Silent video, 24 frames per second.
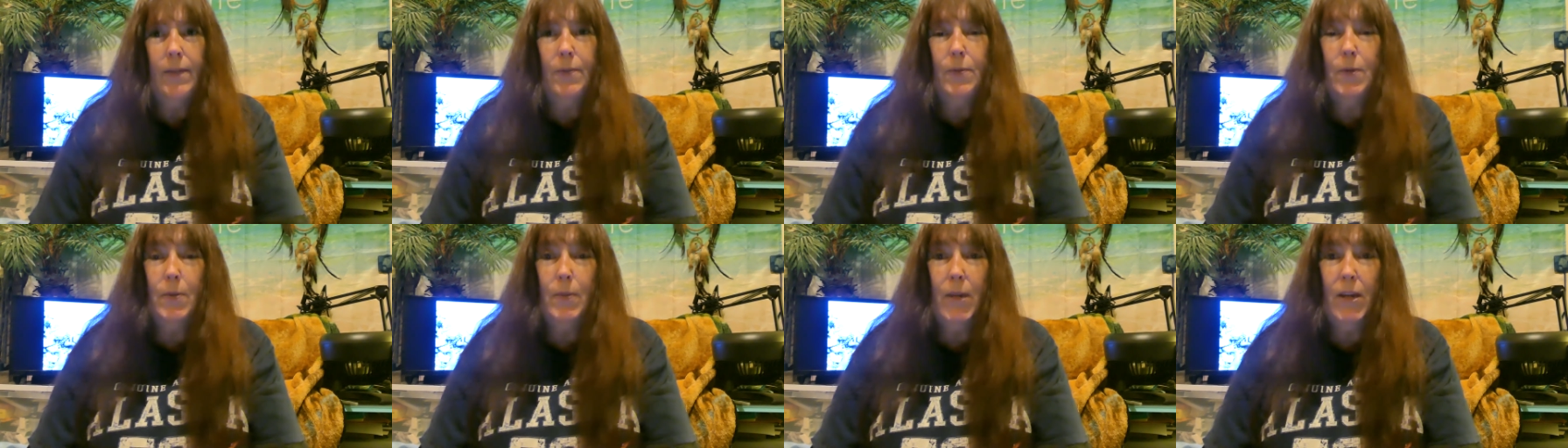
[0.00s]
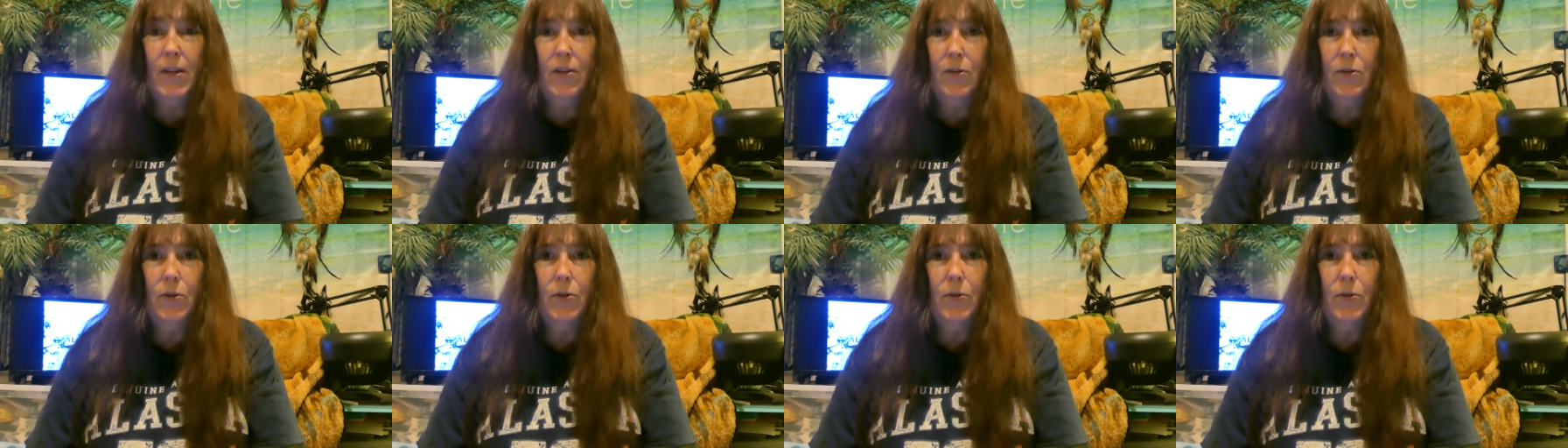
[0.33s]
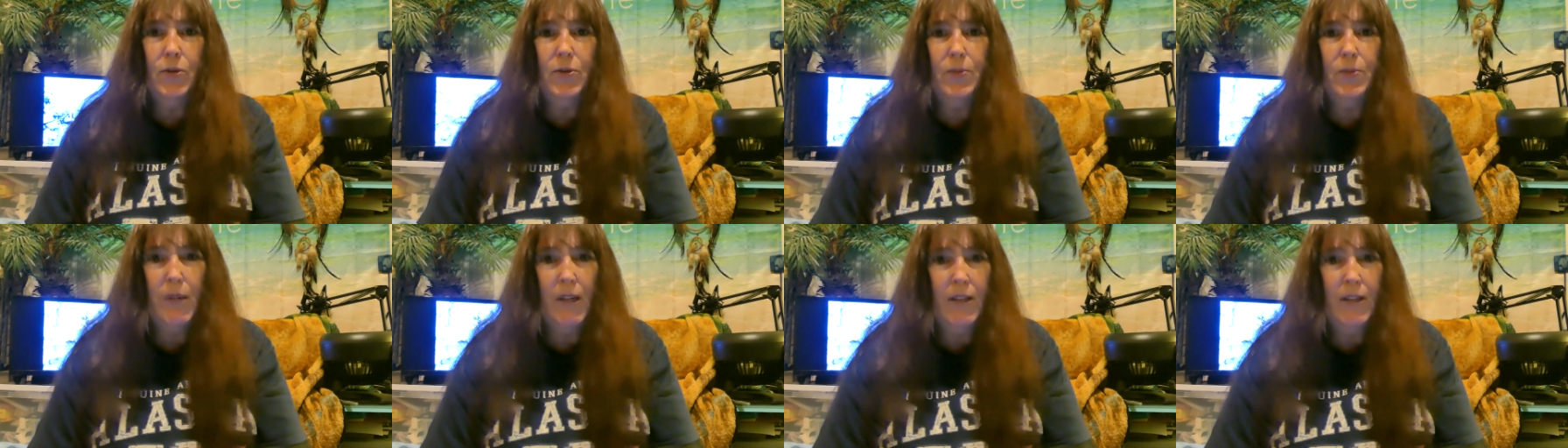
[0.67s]
what my tour
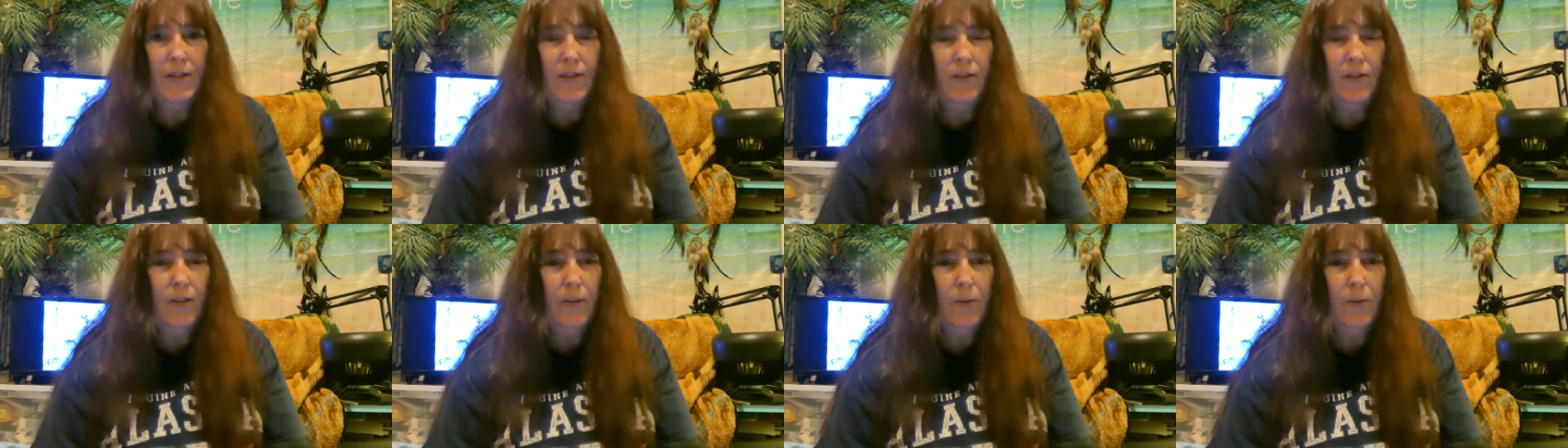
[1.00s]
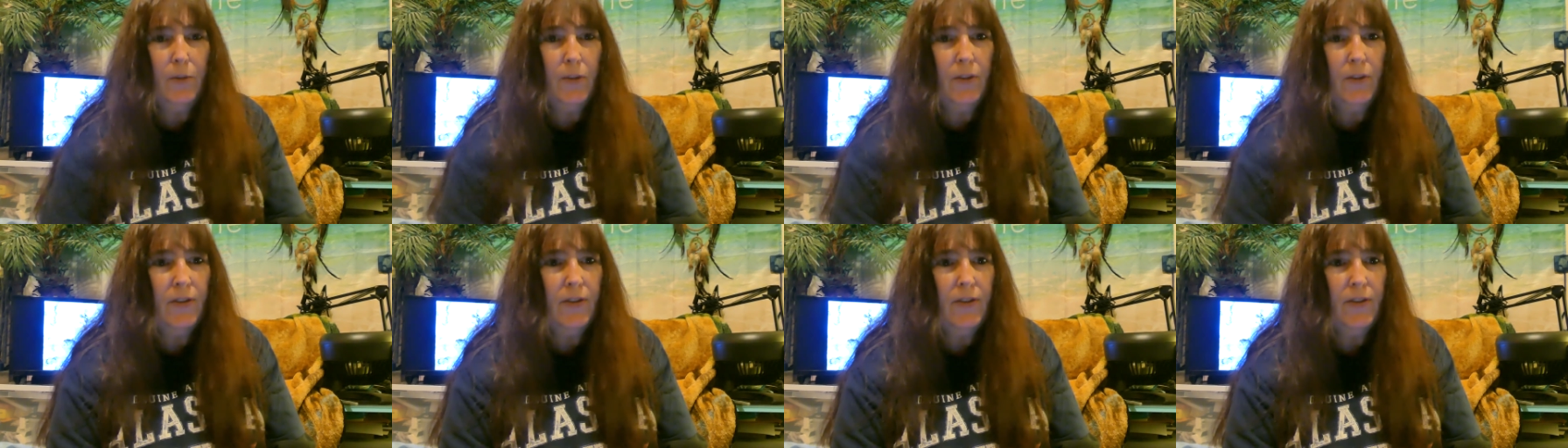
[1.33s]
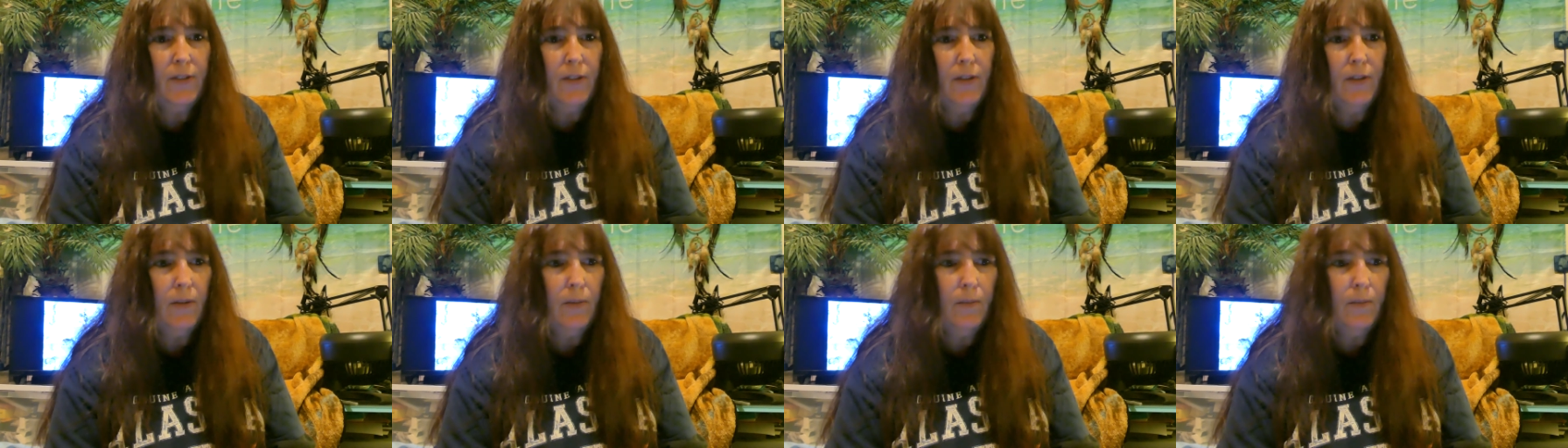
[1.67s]
was based on was
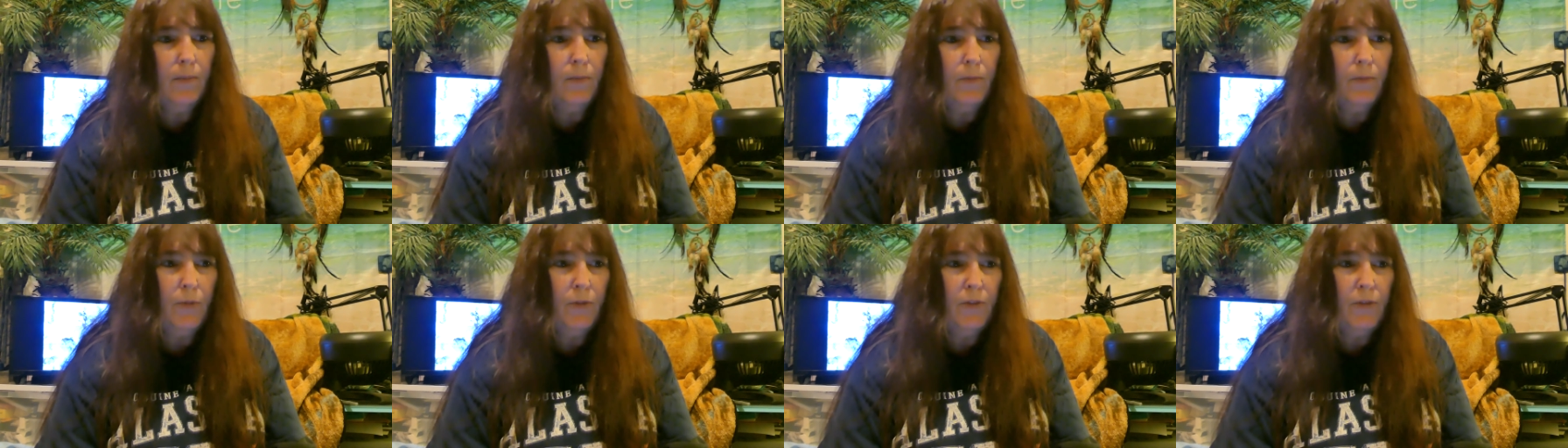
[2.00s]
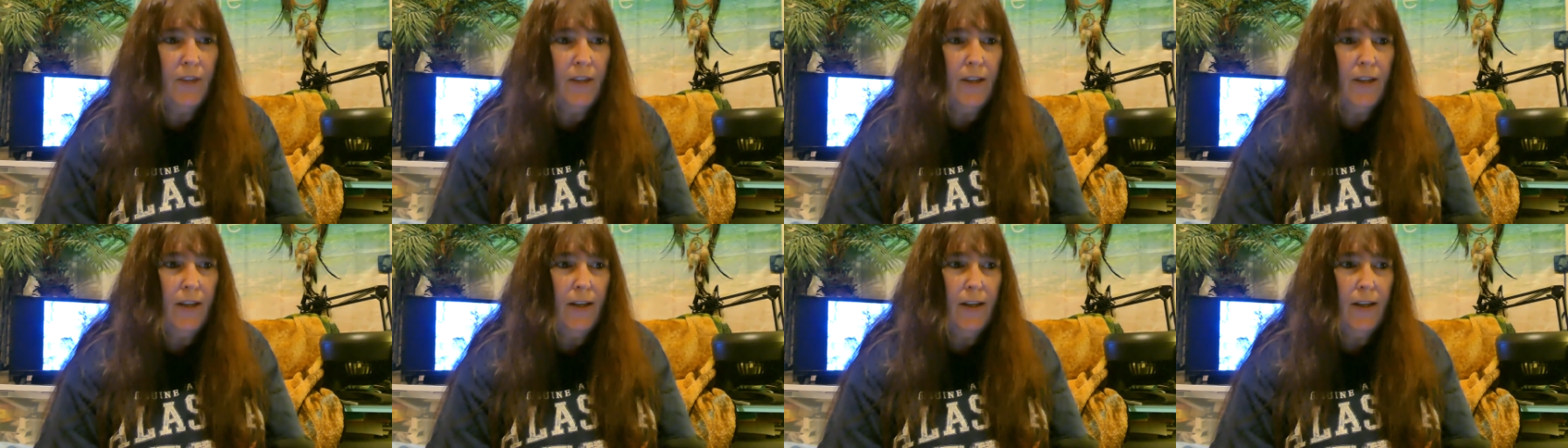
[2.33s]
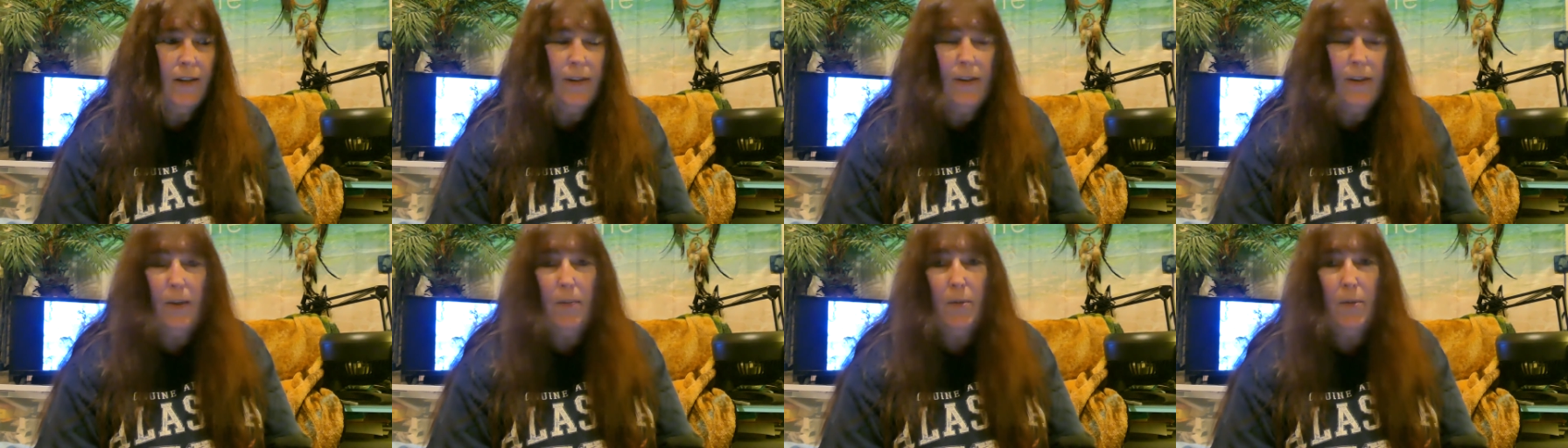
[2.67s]
um, was that kind
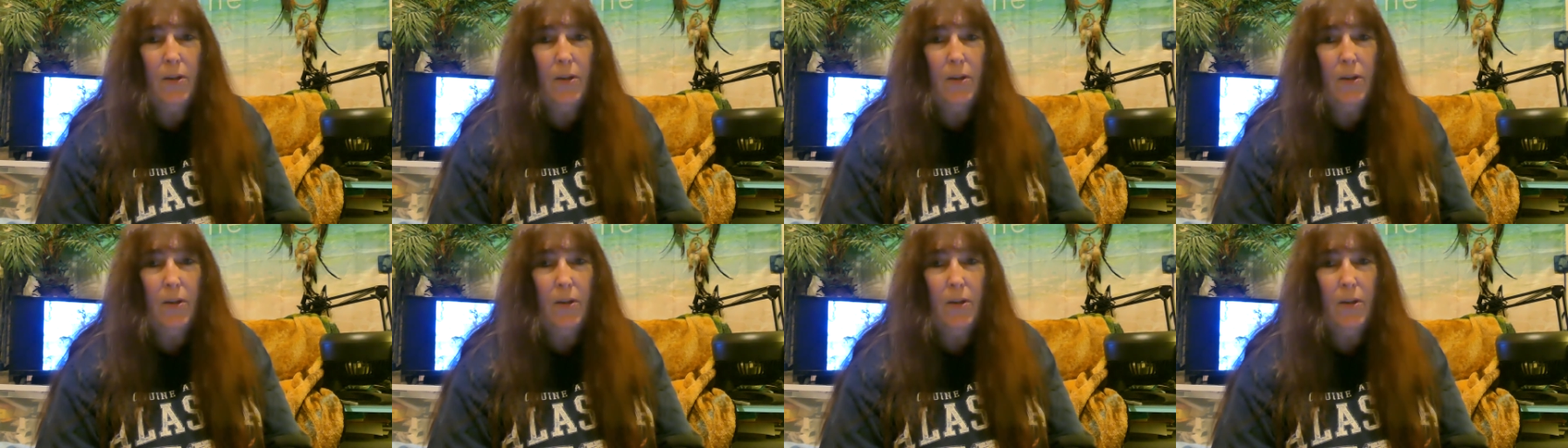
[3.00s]
of thing.